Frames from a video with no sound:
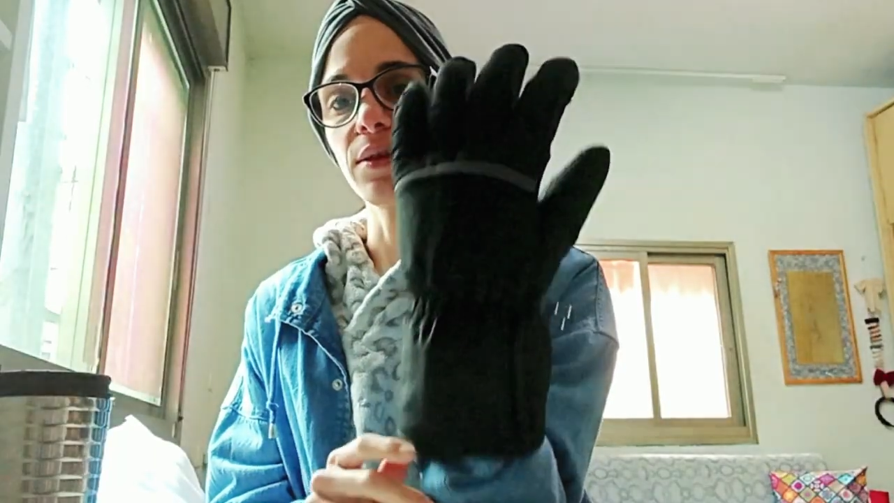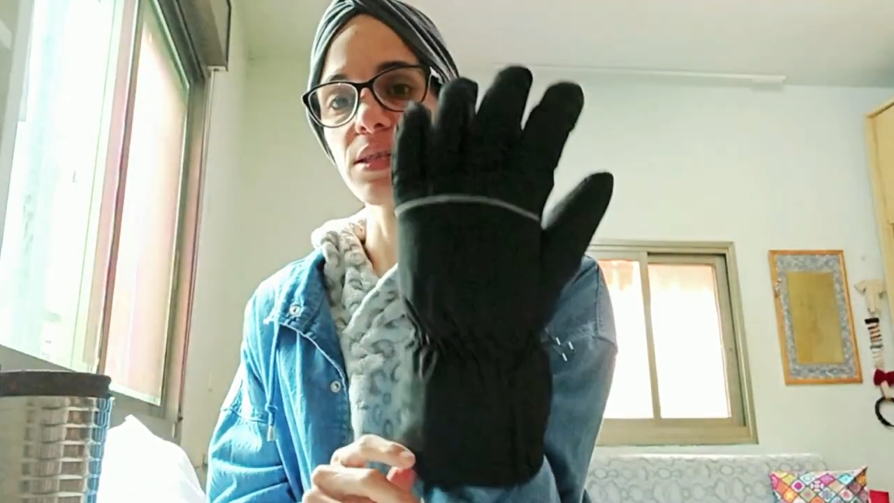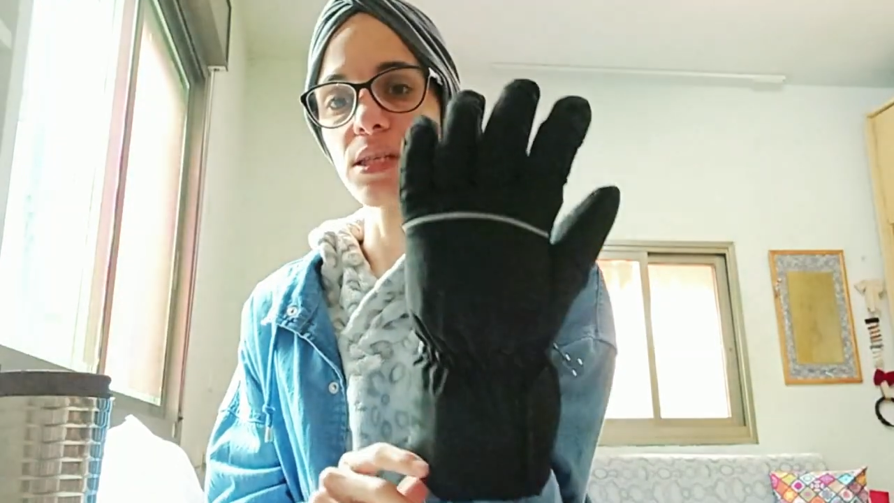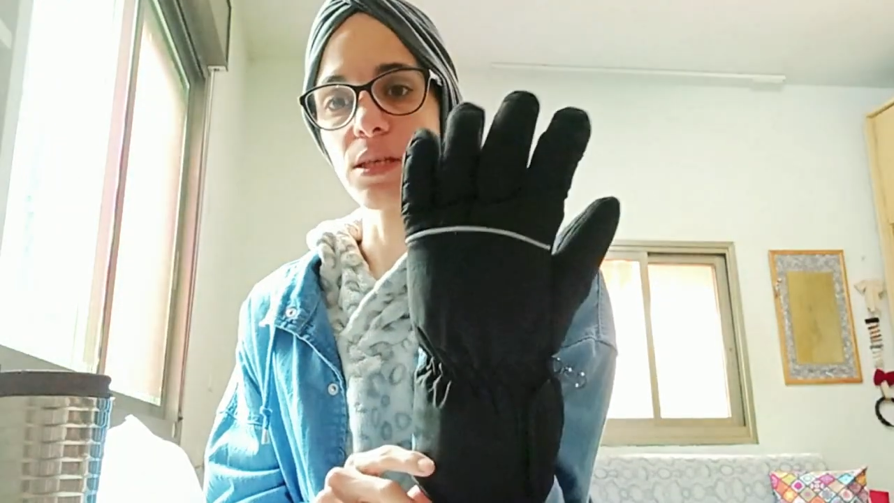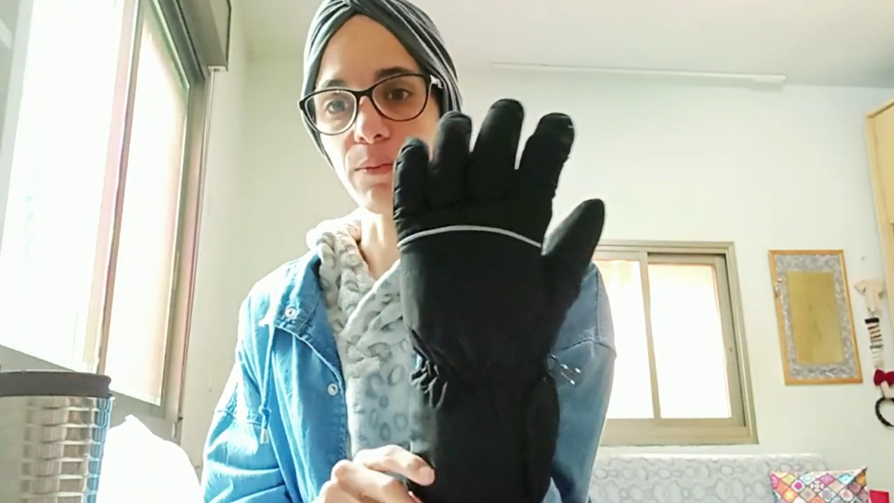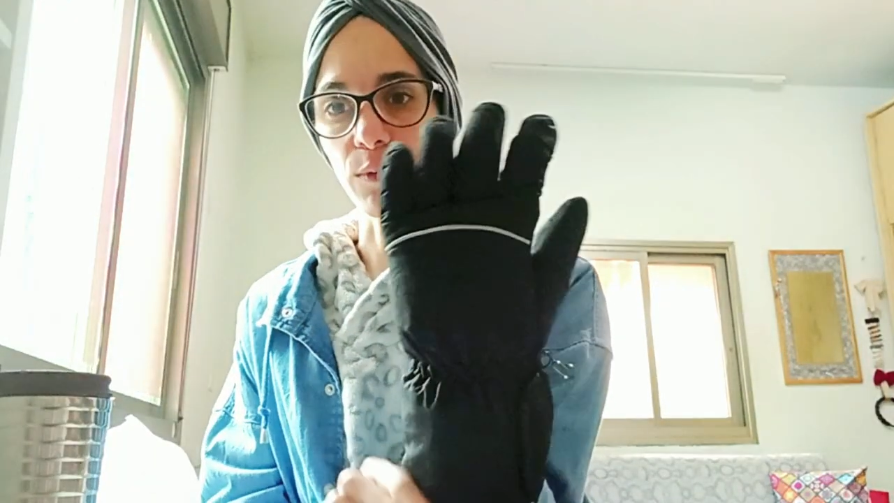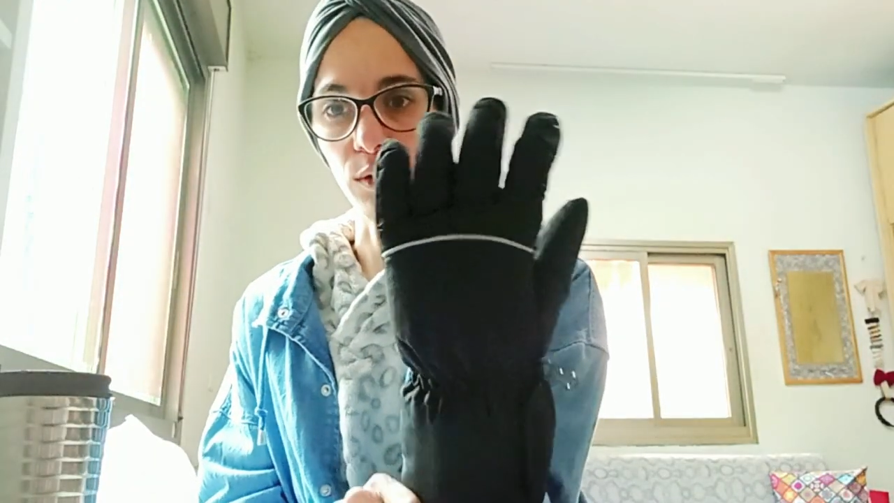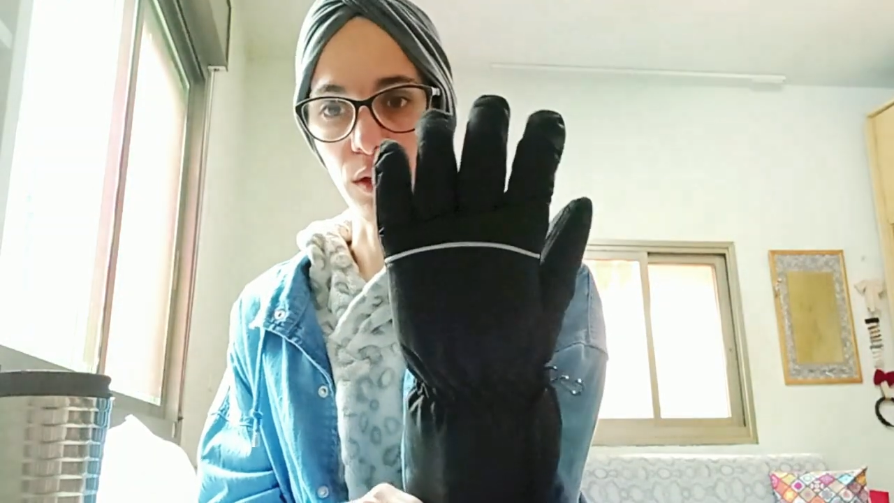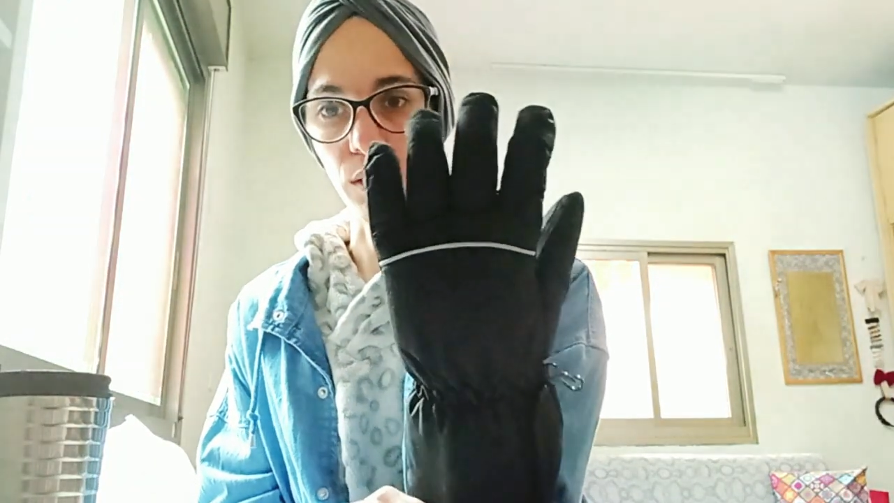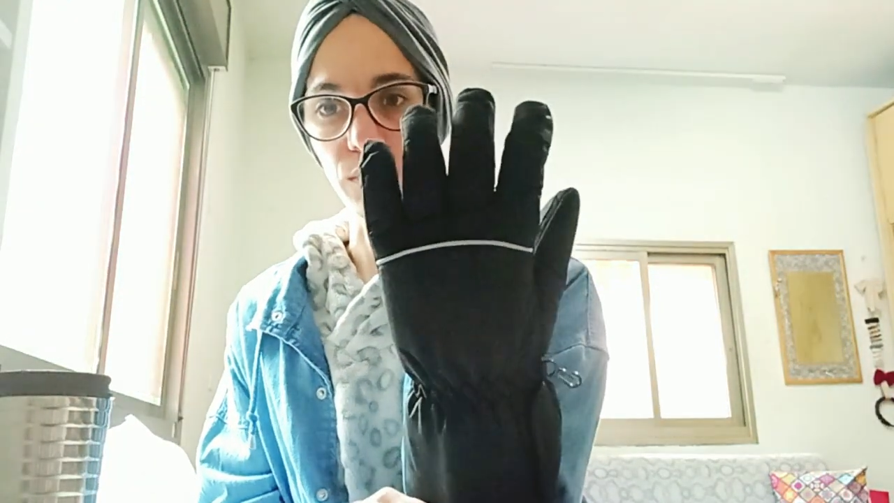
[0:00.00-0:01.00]
this is the
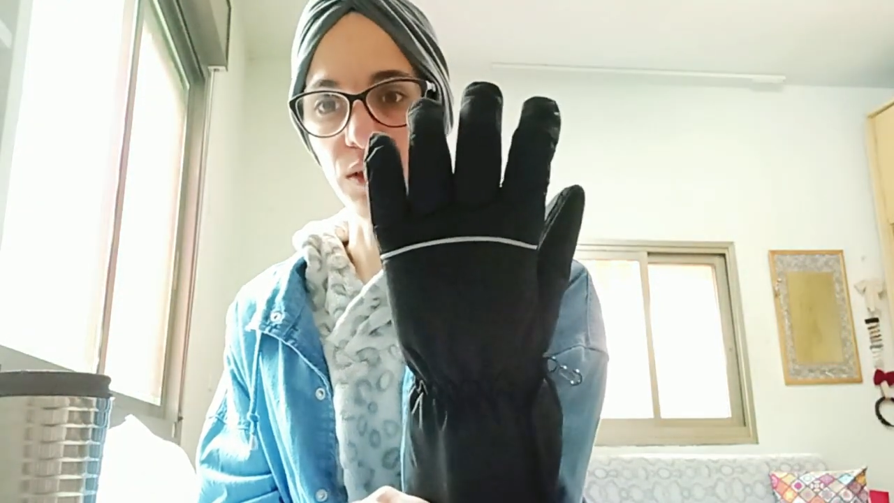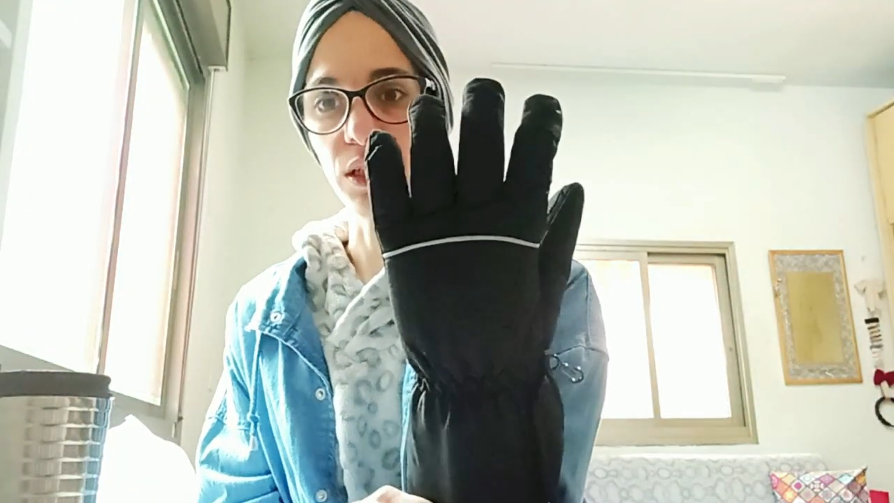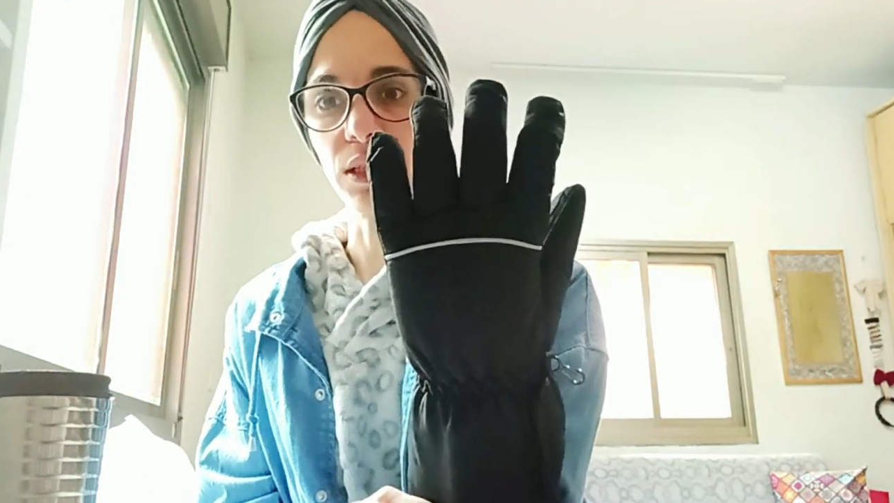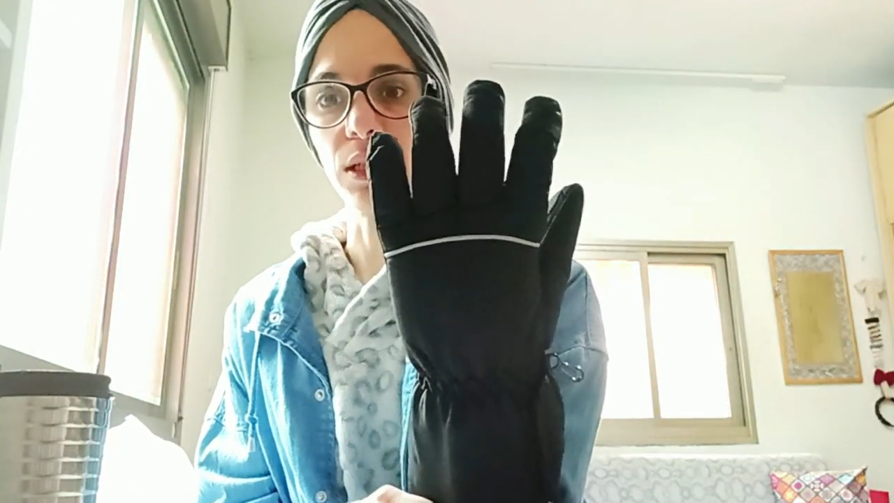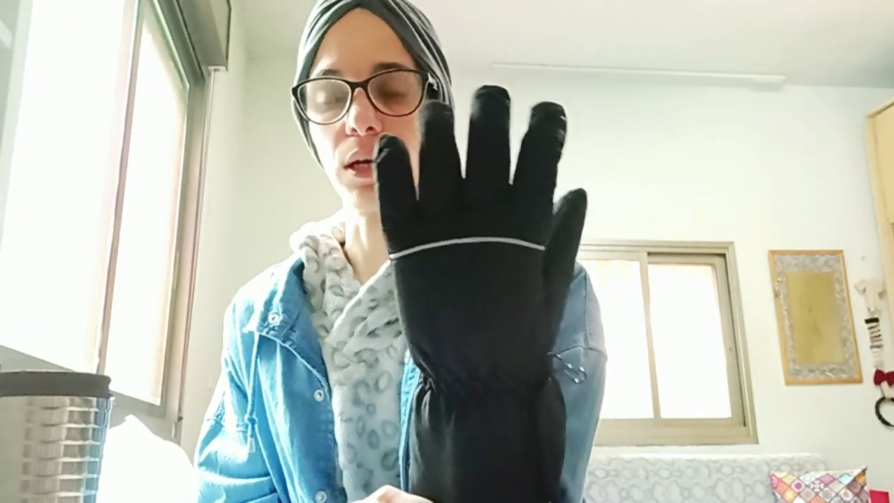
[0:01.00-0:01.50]
product which is